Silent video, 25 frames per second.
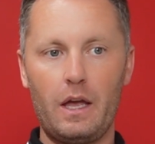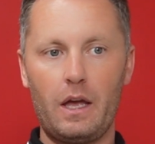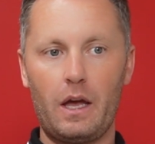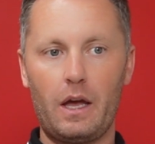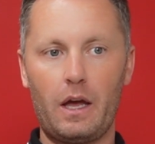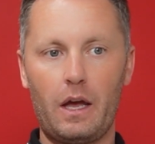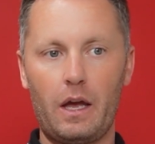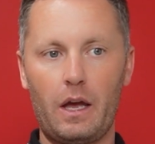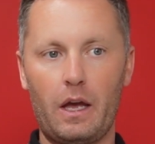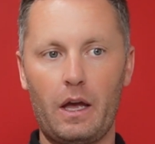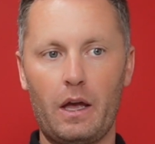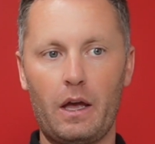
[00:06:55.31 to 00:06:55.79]

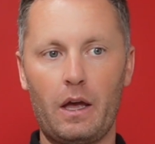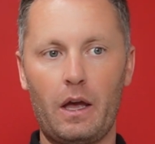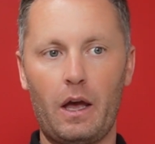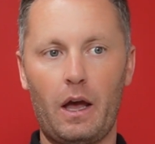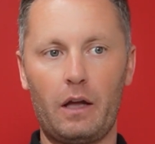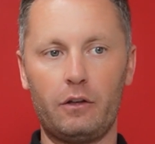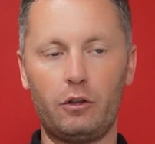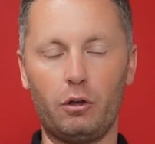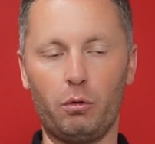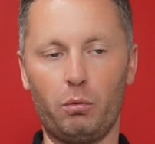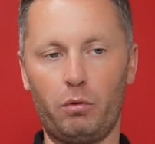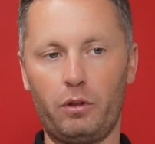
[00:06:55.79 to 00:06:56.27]
Uh,
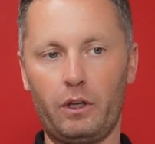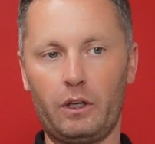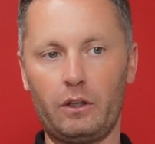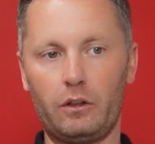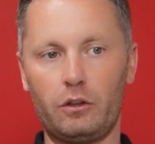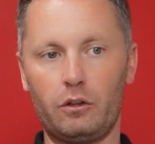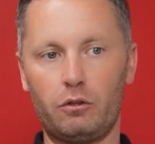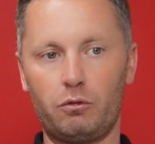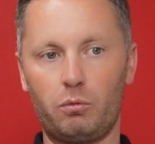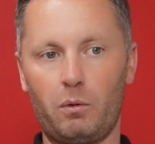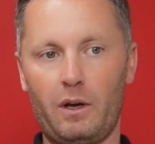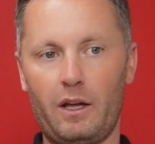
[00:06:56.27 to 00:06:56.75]
I do
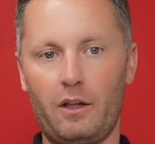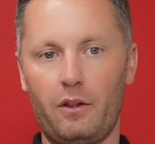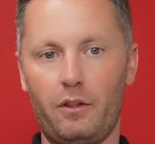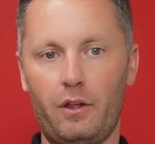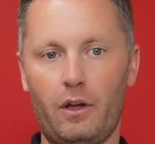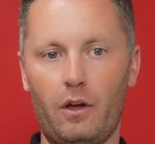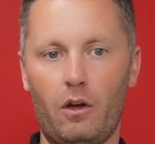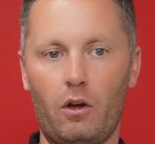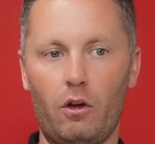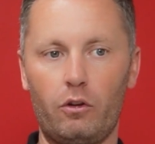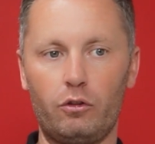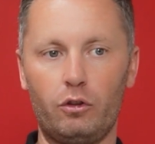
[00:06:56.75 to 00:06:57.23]
think as well
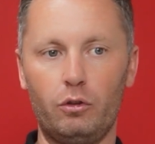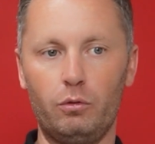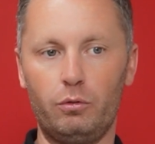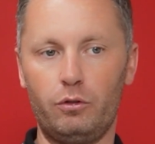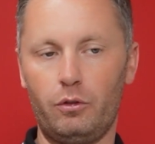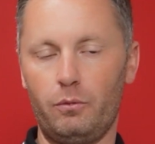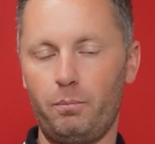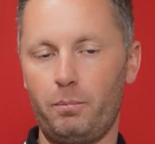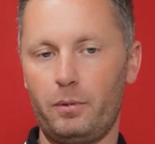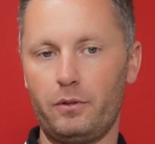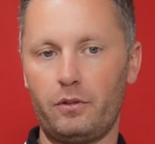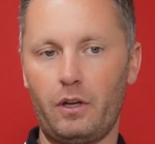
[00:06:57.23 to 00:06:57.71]
that our use
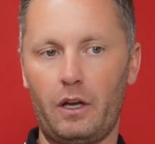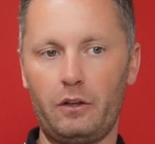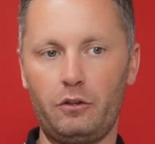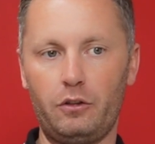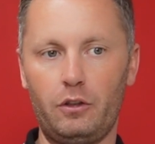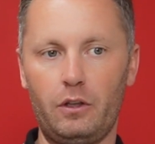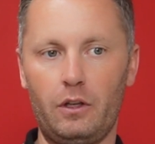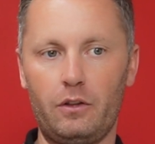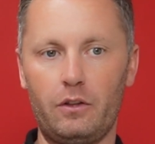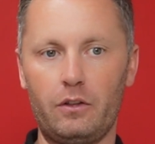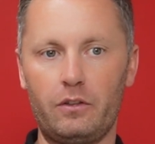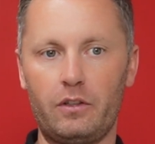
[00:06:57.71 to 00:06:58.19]
of
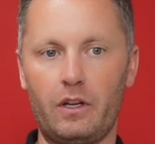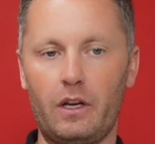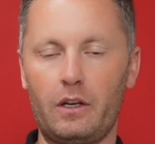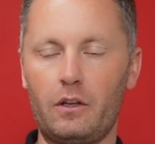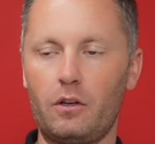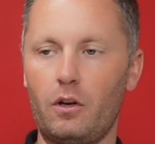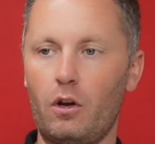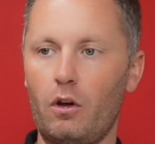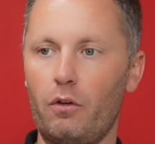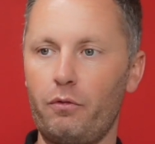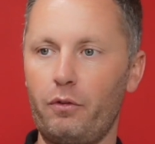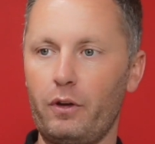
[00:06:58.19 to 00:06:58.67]
possession in the
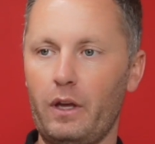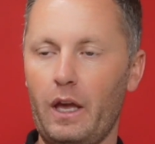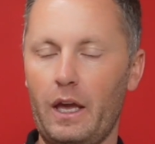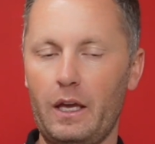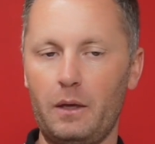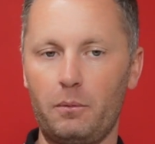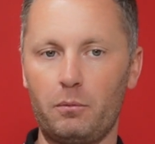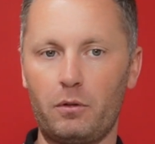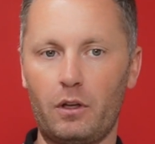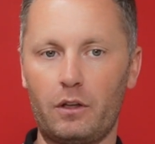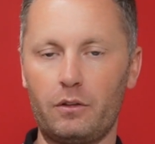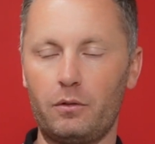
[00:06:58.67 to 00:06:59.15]
second half of
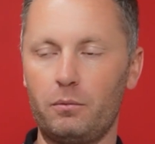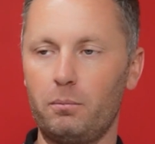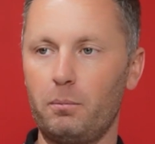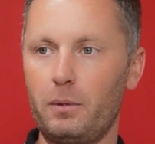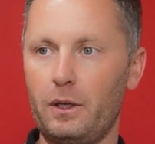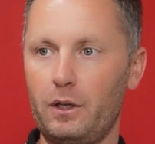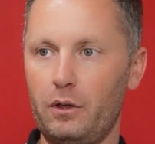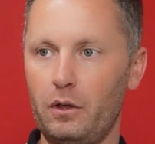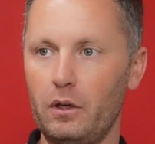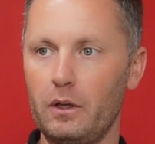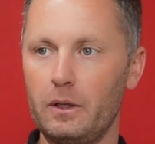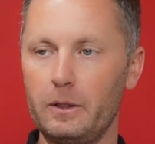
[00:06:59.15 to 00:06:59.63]
games hasn't
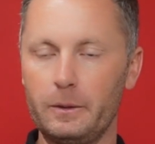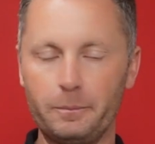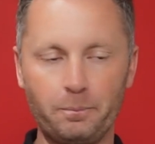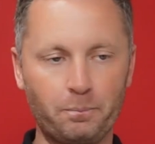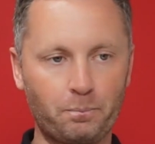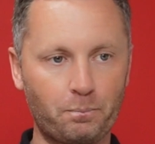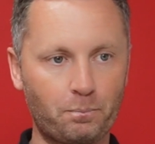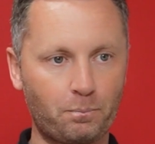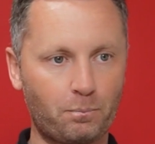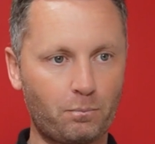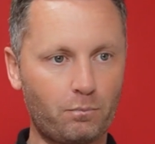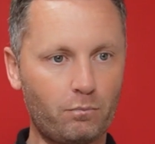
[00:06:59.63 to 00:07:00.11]
been
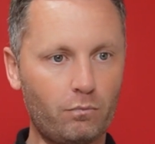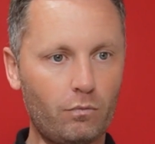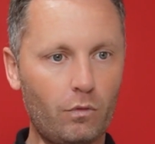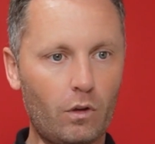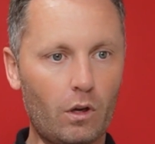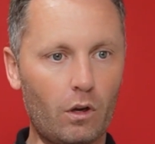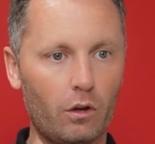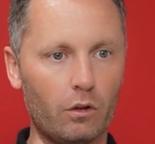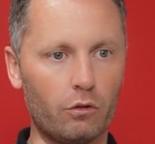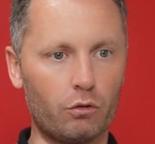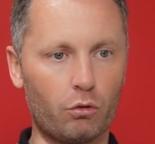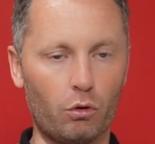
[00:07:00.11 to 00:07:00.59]

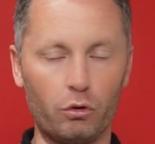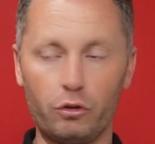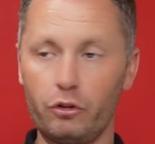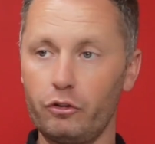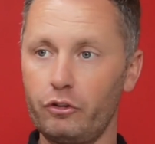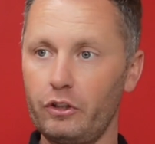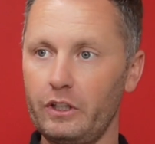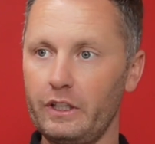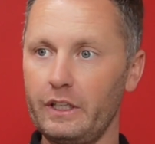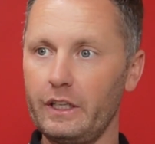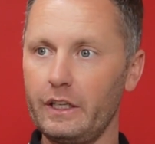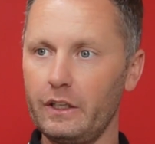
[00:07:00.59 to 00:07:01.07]
as good
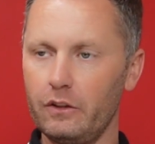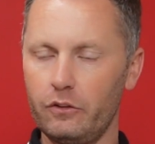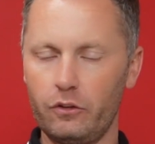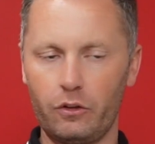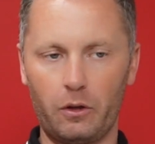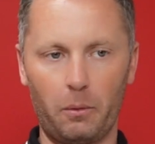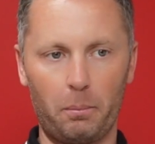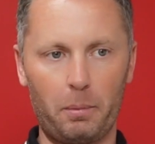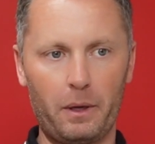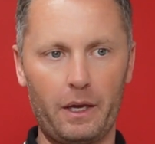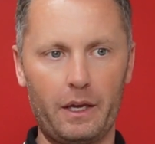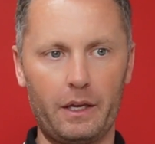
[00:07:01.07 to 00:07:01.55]
as it needs
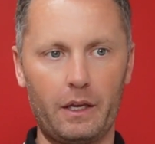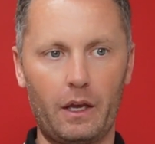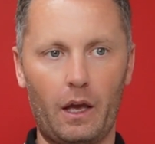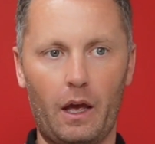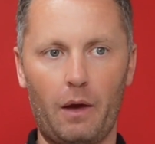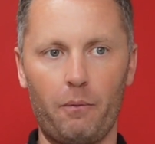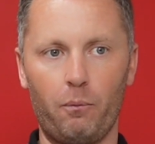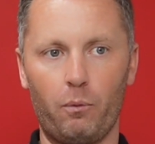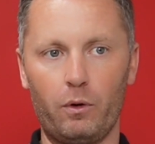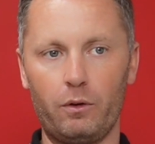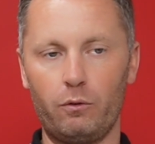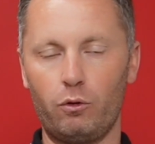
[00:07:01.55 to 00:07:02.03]
to be,
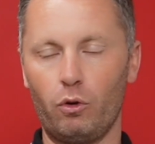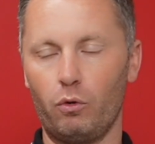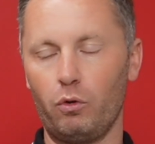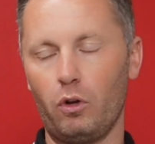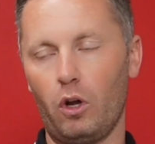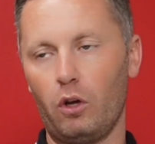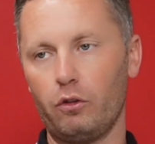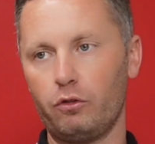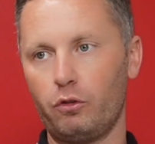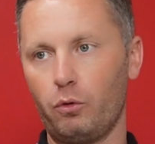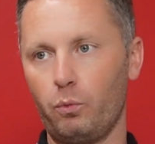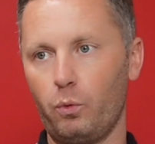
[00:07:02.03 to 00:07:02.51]
and we've done
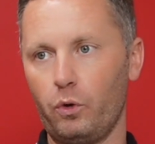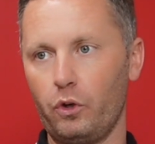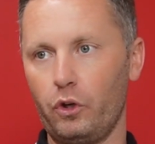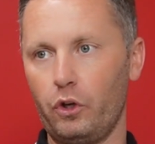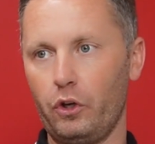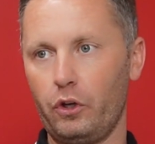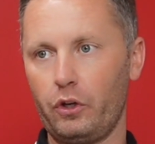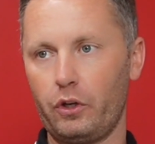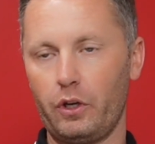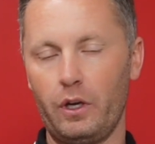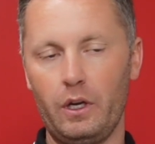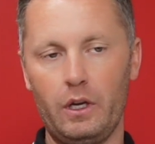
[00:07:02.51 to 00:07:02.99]
lots of
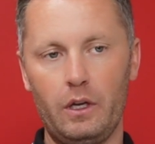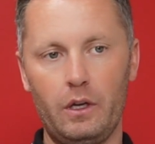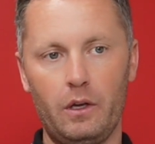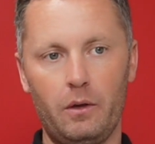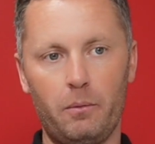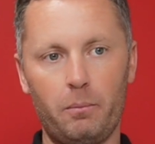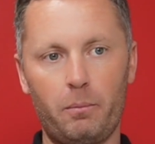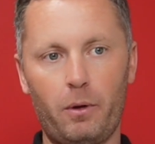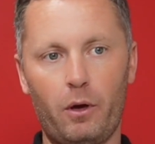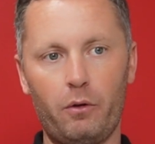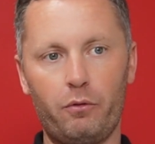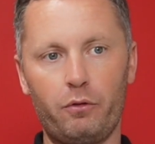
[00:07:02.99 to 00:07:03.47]
work
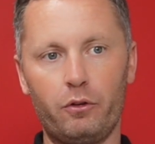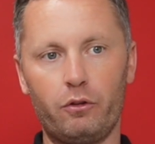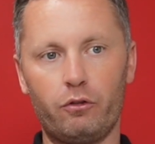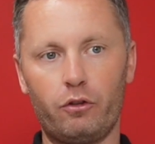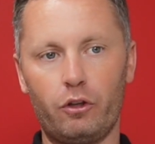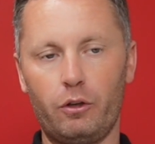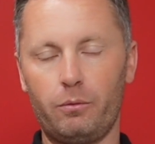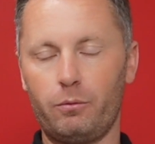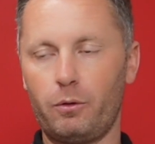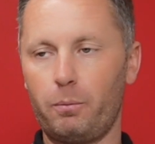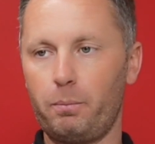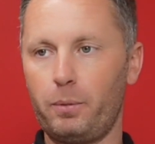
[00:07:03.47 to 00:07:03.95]
both in
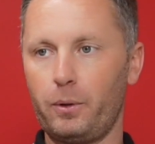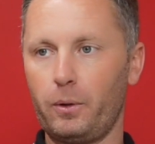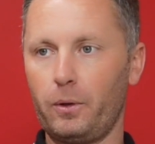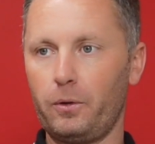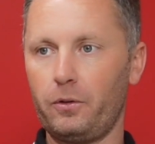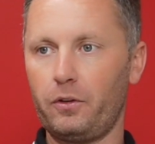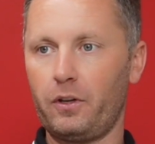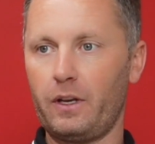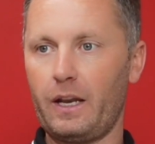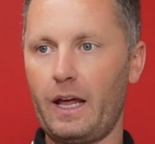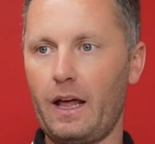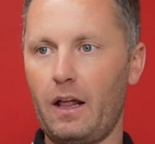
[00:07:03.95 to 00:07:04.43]
terms of
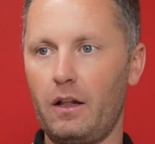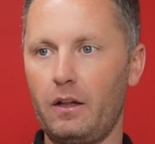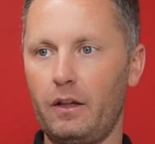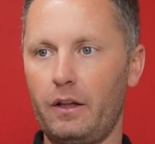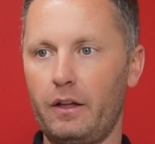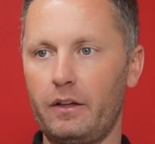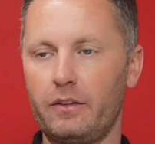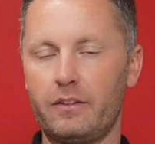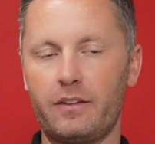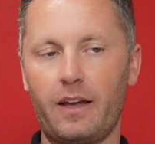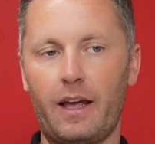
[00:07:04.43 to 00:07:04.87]
personnel and